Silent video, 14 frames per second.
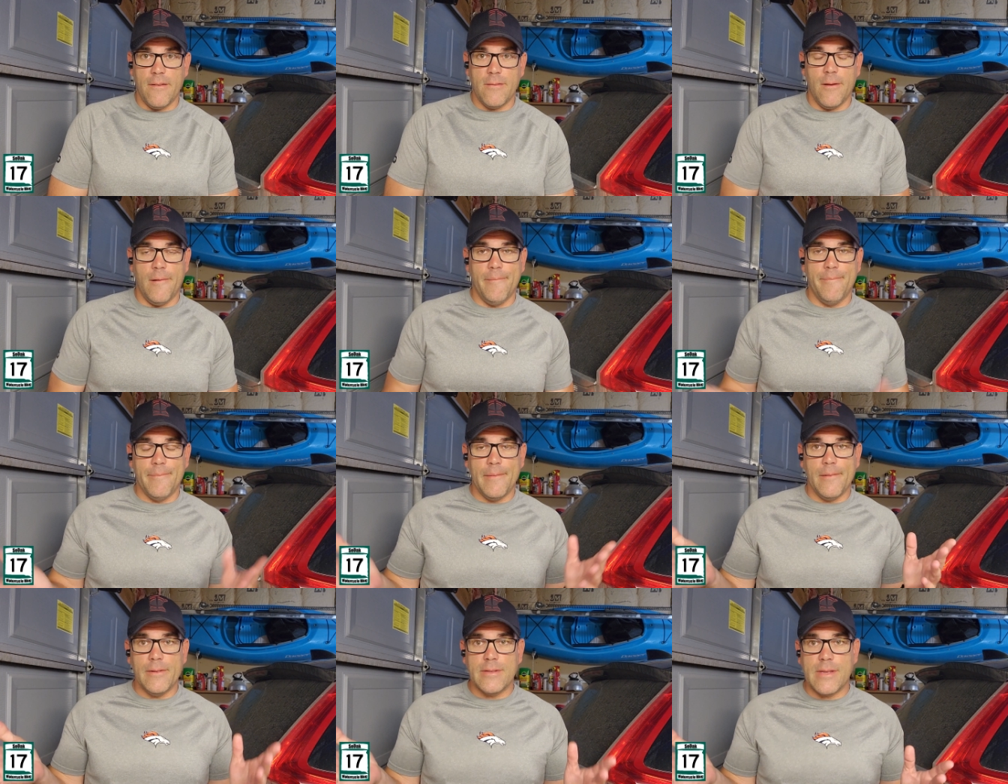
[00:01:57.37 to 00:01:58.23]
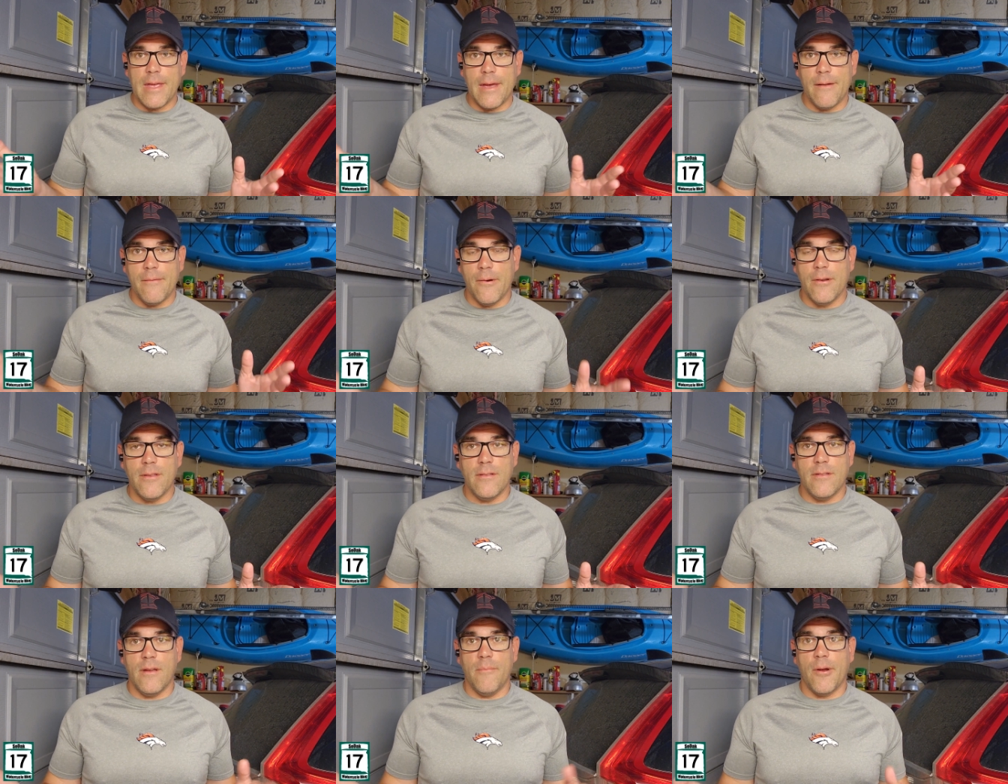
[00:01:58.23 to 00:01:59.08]
So once again, where'd
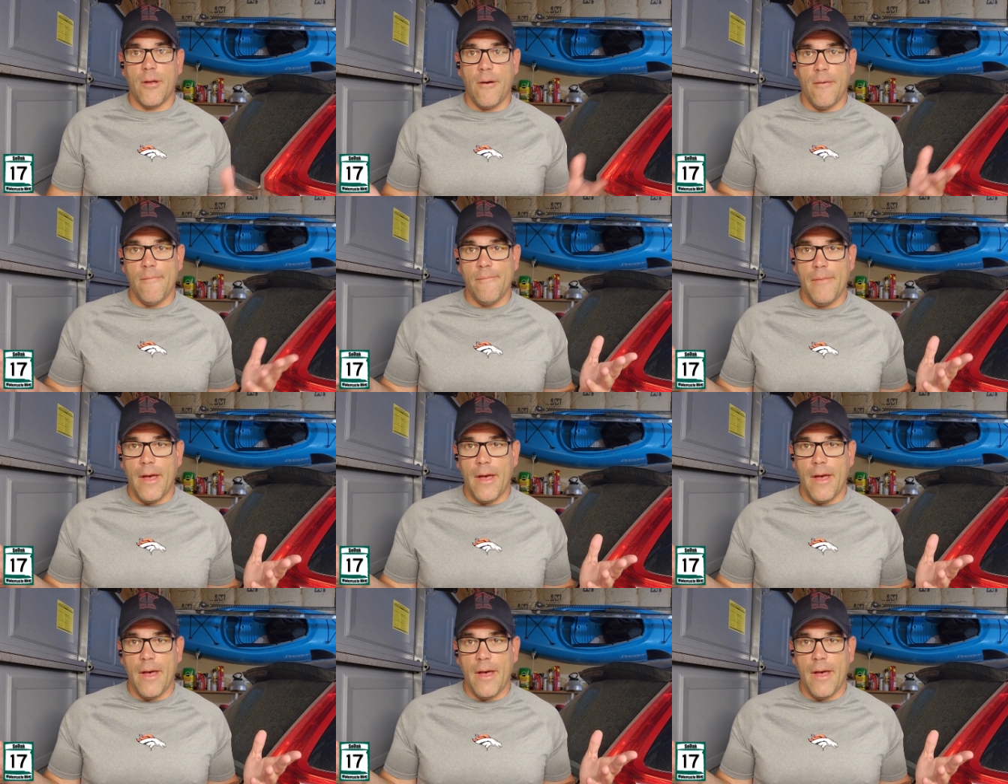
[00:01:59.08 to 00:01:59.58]
the summer go?